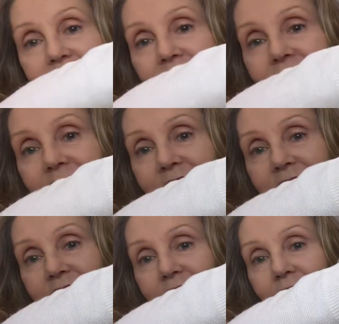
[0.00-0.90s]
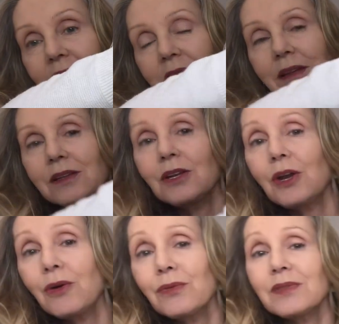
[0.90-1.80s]
I think that's and you
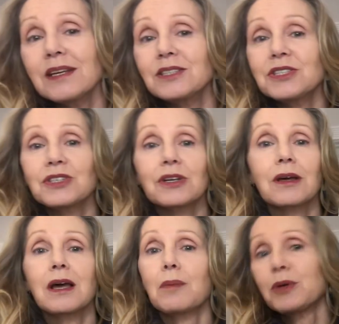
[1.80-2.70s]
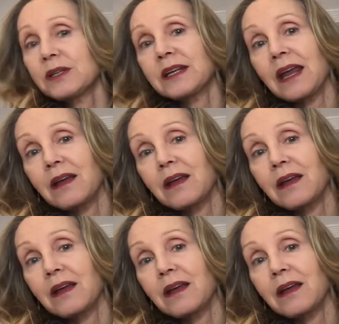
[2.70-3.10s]
know that just took a couple th-